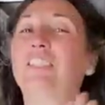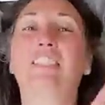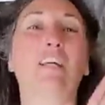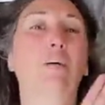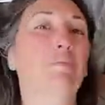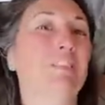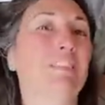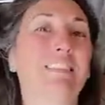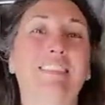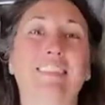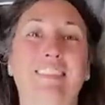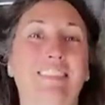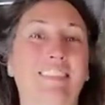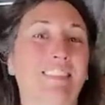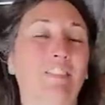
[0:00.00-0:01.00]
just stumbled
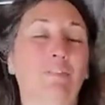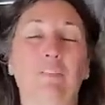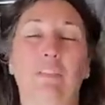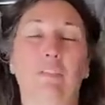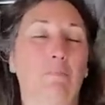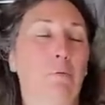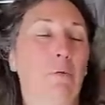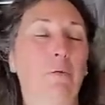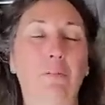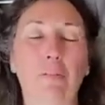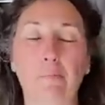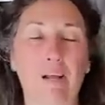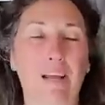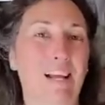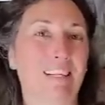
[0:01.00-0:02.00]
into this. This was
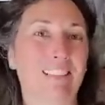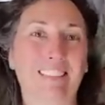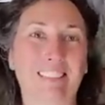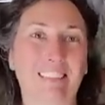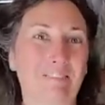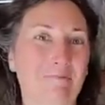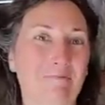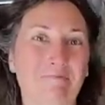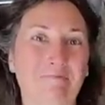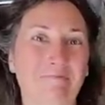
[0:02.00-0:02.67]
purely by accident.